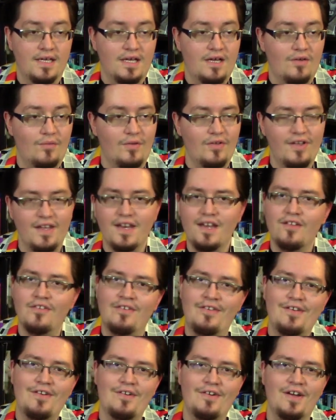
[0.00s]
we'll get
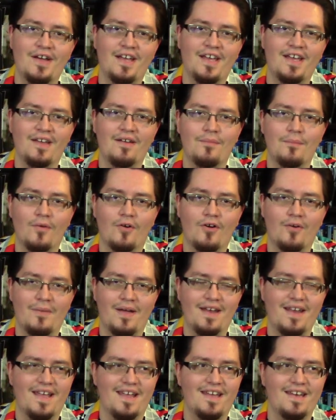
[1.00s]
into more of
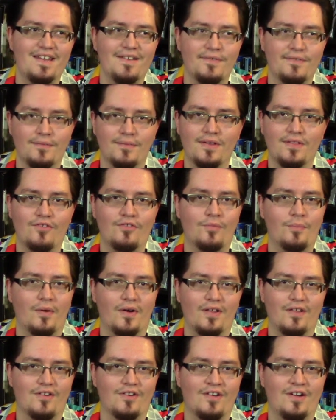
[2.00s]
my negatives with
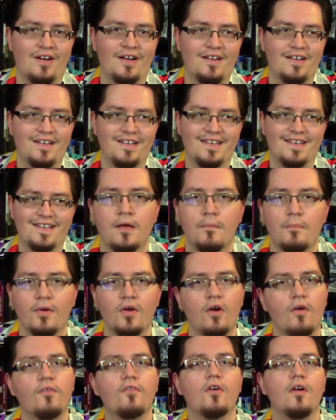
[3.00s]
spoiler talk.
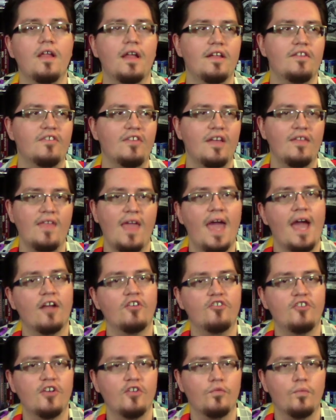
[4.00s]
But overall, I'd say the
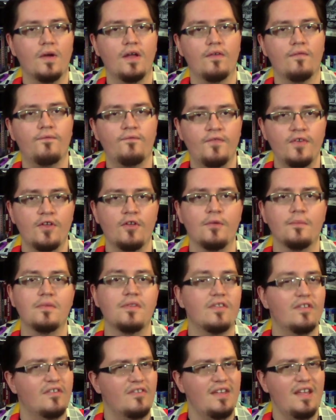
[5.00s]
action is well filmed.
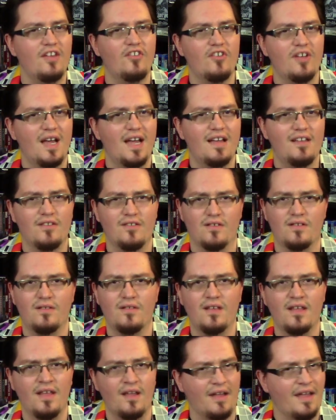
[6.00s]
The CGI is a
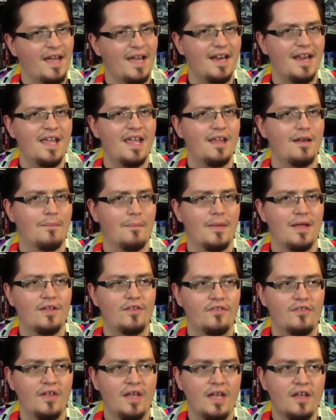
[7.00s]
kind of hit and
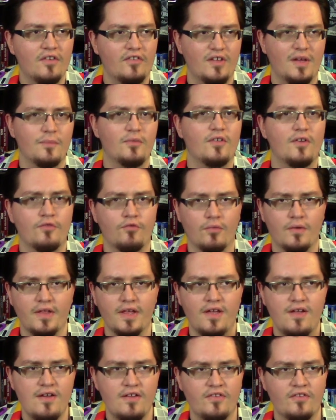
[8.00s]
miss. Some stuff's
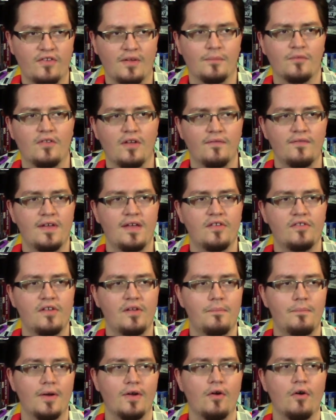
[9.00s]
really good, some stuff
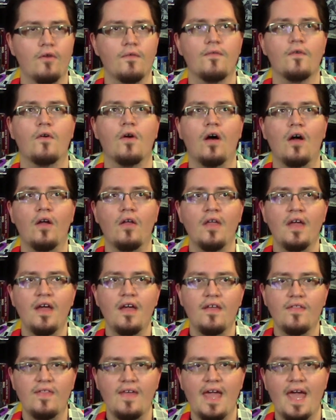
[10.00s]
isn't. But overall,
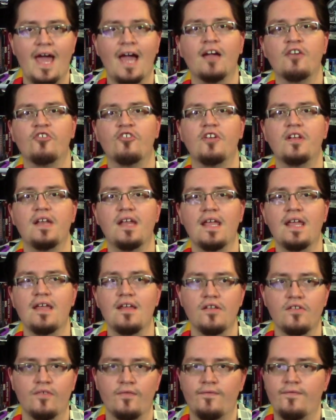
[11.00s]
the action
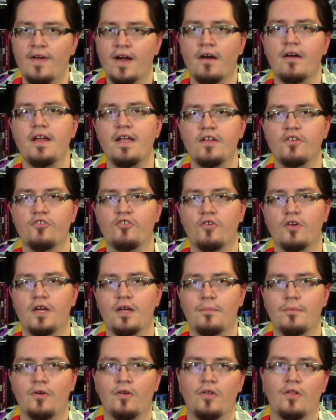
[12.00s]
is very
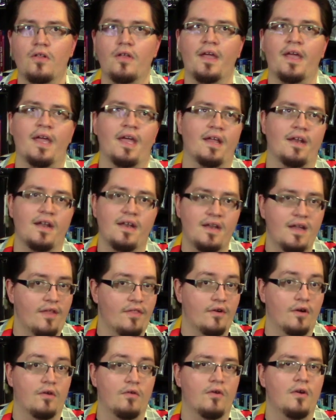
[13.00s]
enjoyable and
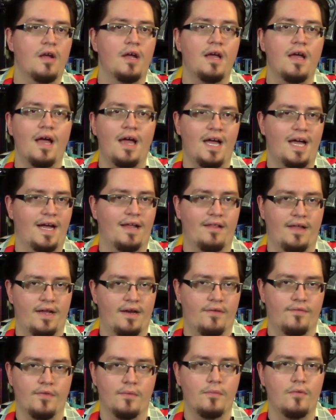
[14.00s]
another
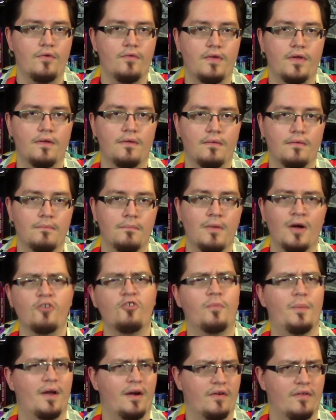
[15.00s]
highlight of the movie.
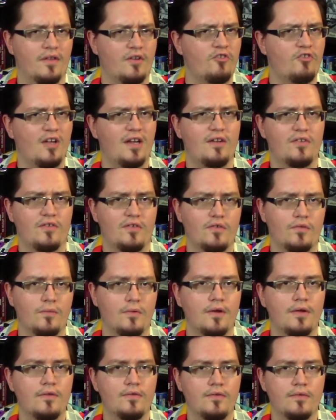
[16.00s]
Much better than Genesis
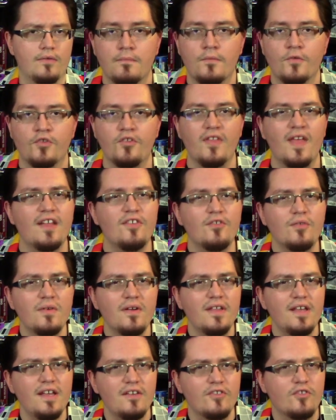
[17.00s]
was. So that's
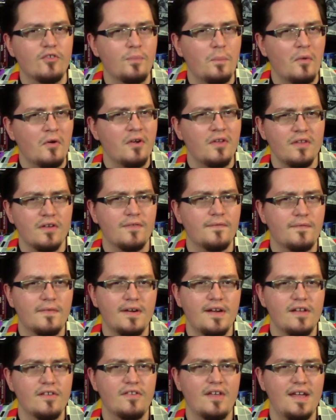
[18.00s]
really as
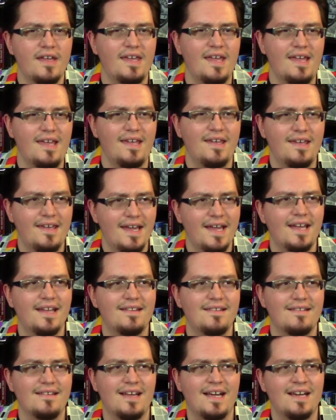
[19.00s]
spoiler-free as I can
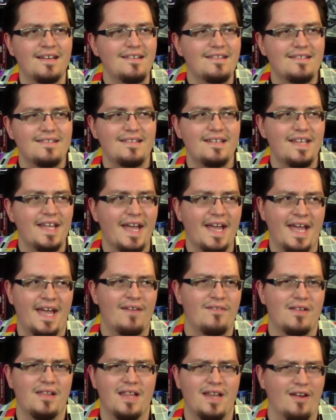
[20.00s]
get. Honestly, I
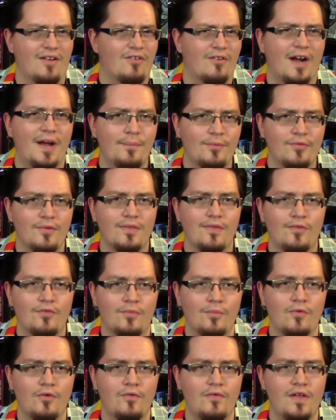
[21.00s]
have a lot of gripes with
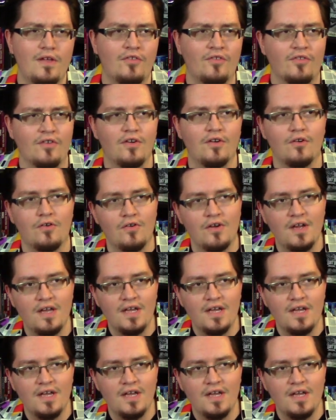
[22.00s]
this movie, so